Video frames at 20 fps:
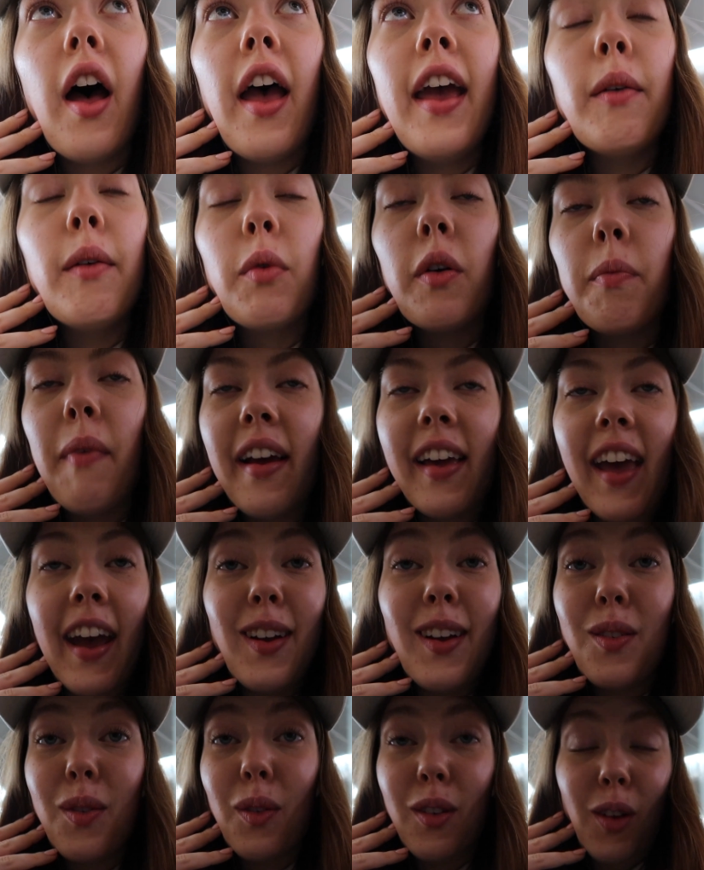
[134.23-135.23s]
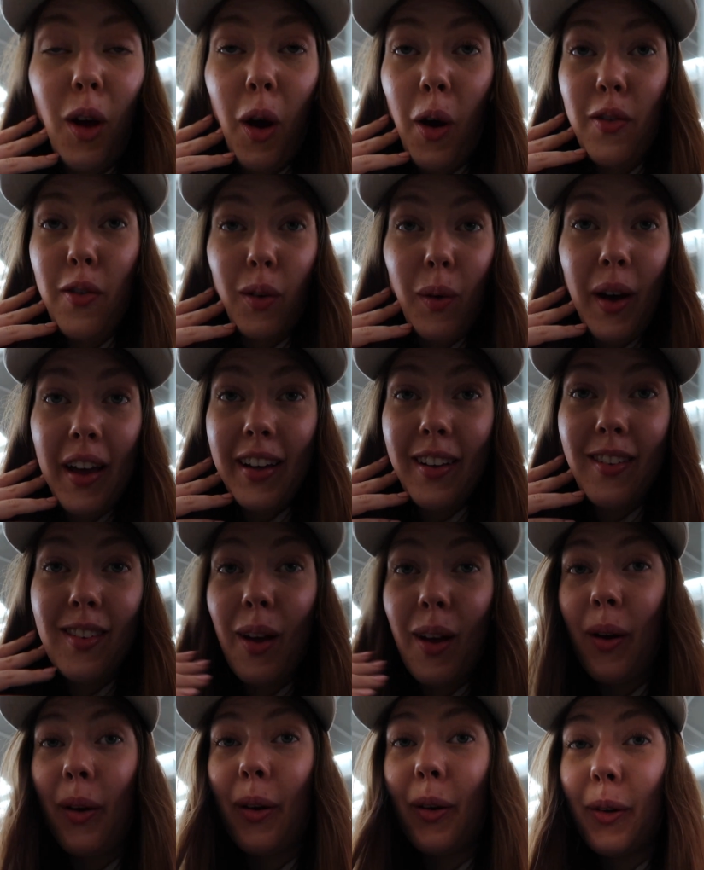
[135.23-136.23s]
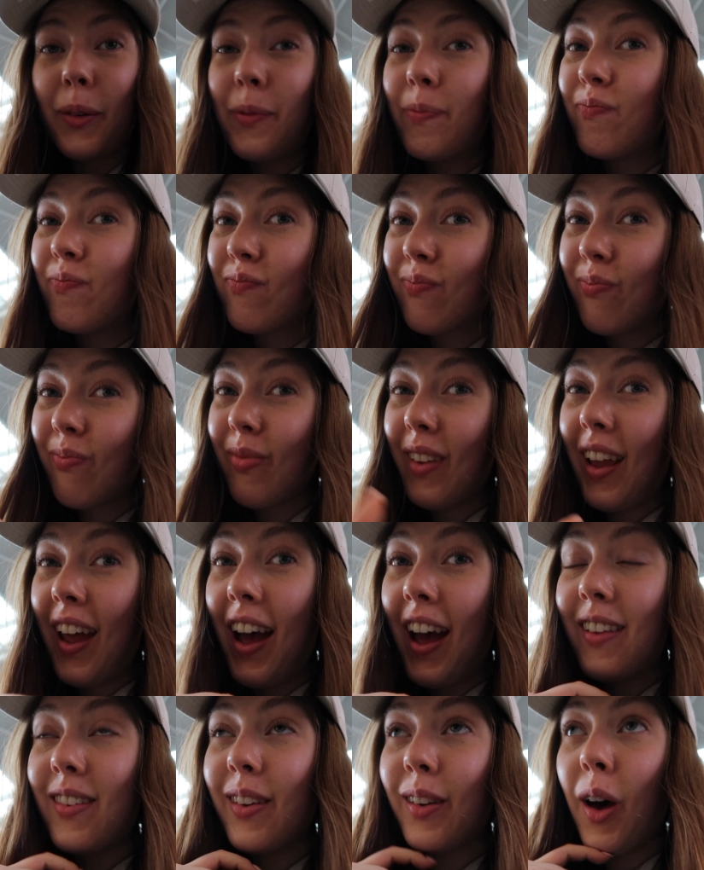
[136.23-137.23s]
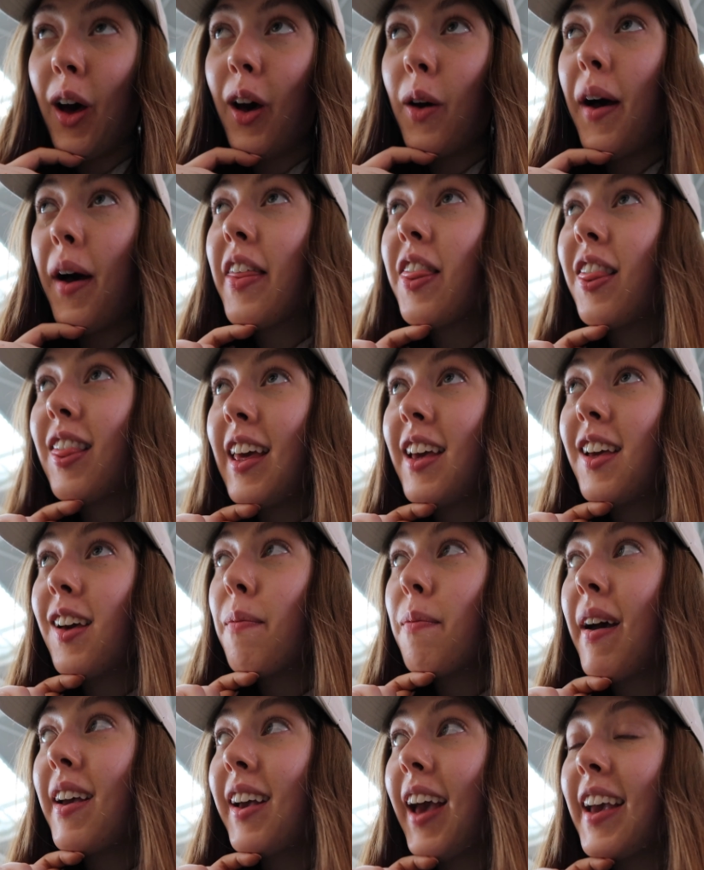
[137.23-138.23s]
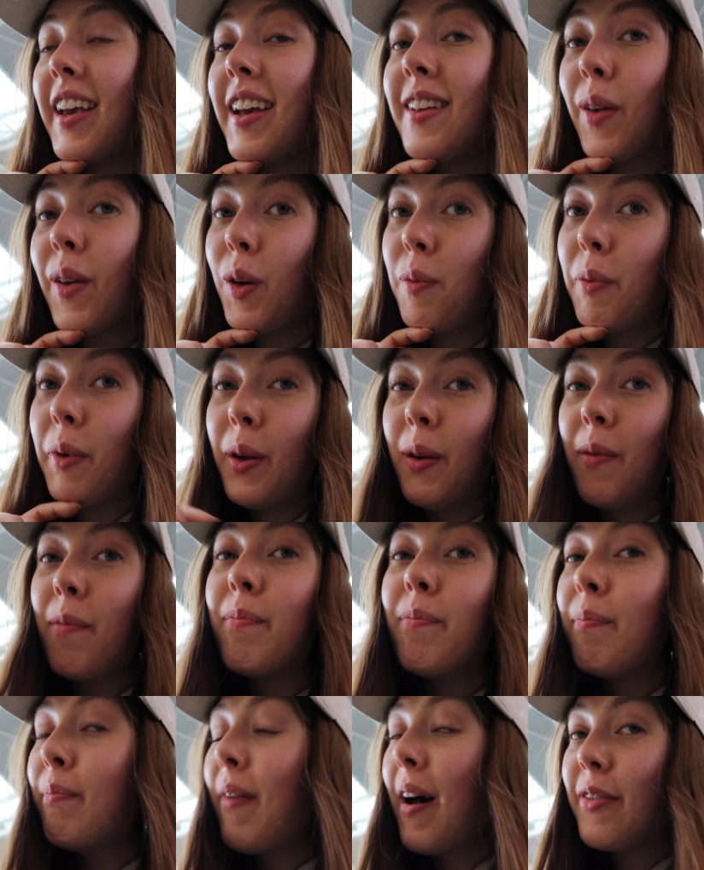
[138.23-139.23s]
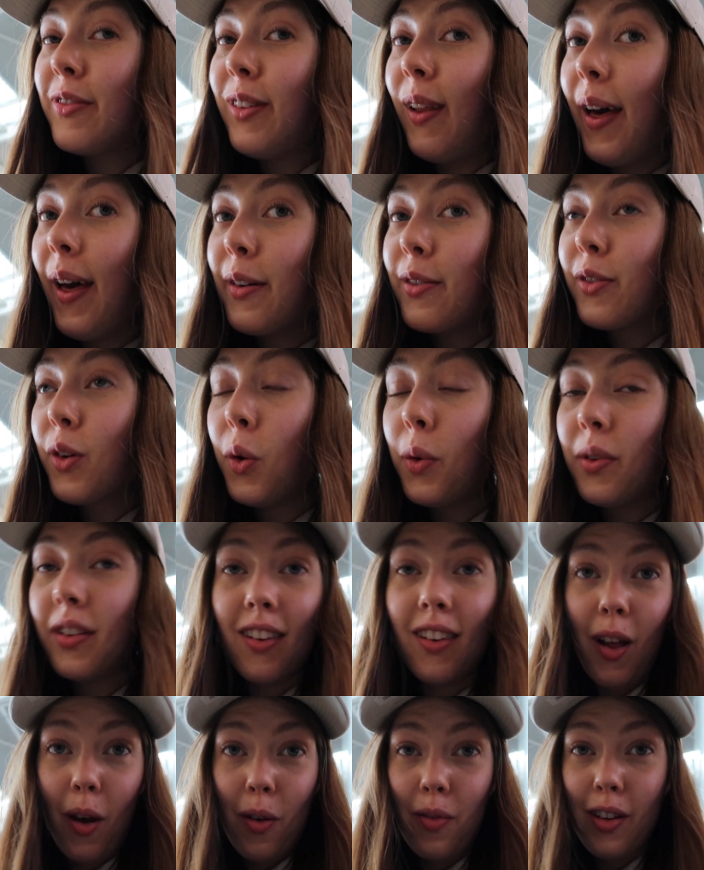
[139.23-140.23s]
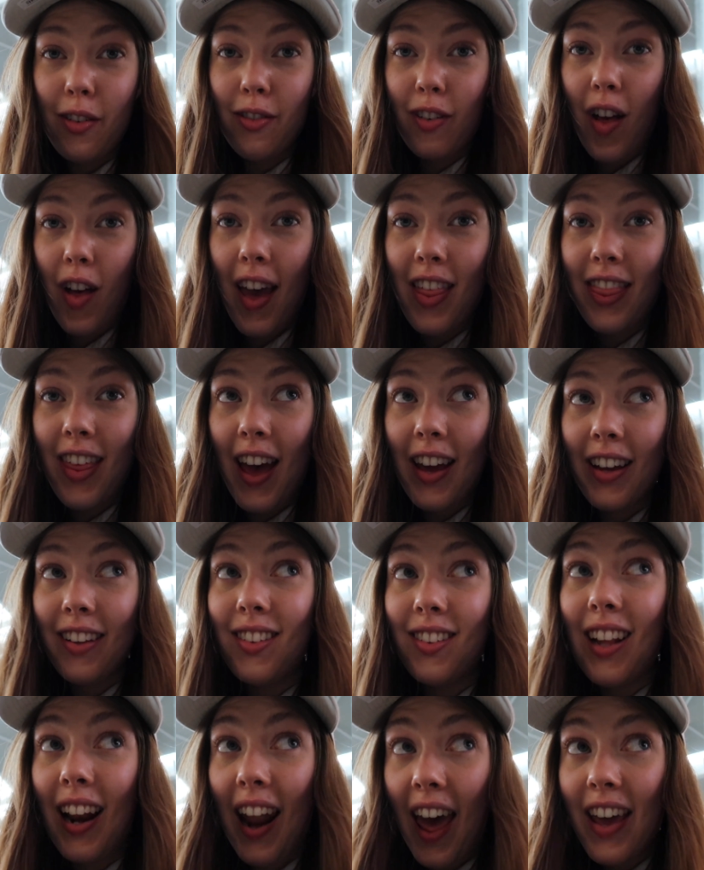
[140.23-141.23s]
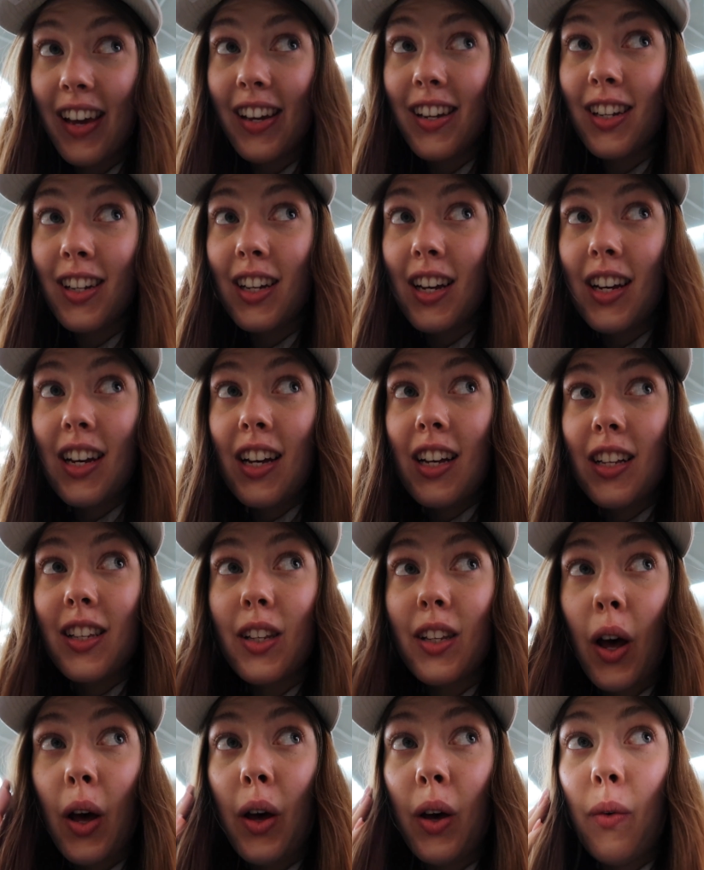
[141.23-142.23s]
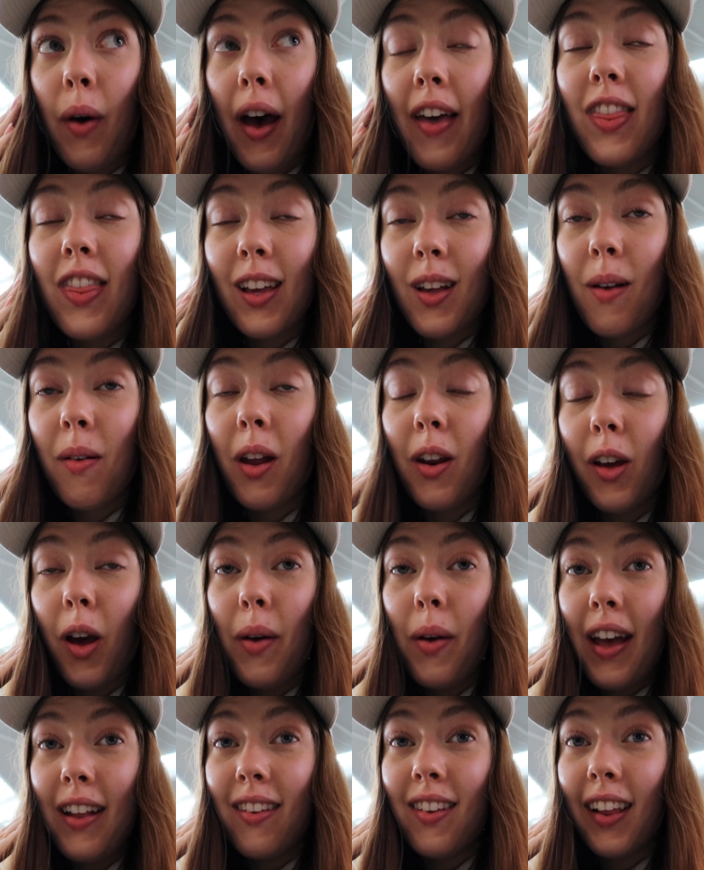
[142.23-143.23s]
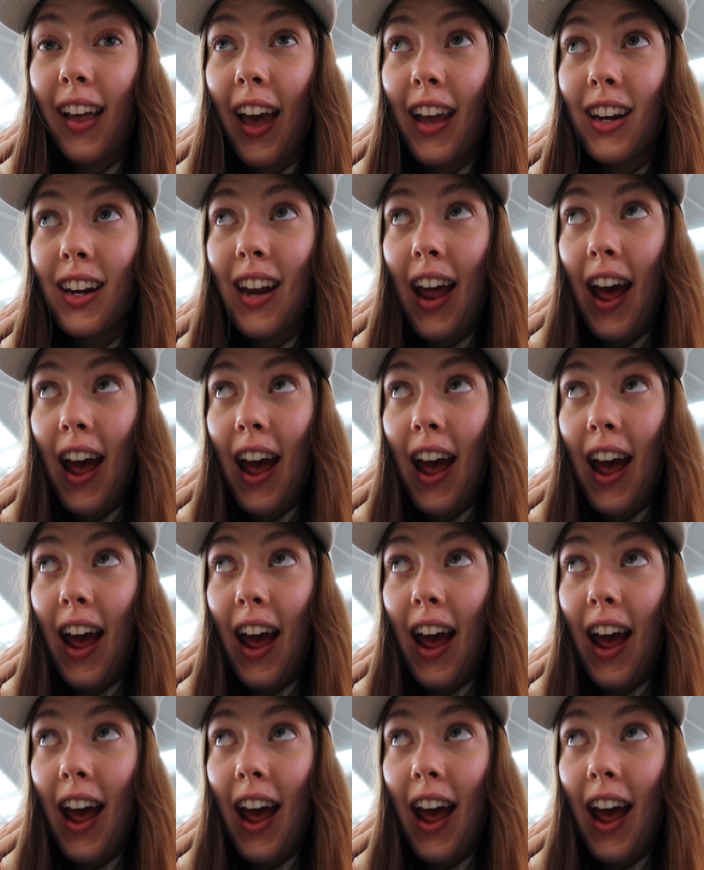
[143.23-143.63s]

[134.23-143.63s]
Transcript: it would my case was overweight, so I had to go. I think my gate is open. My flight, of course, is the only flight that is delayed, so I think I'm going to go ahead to the gate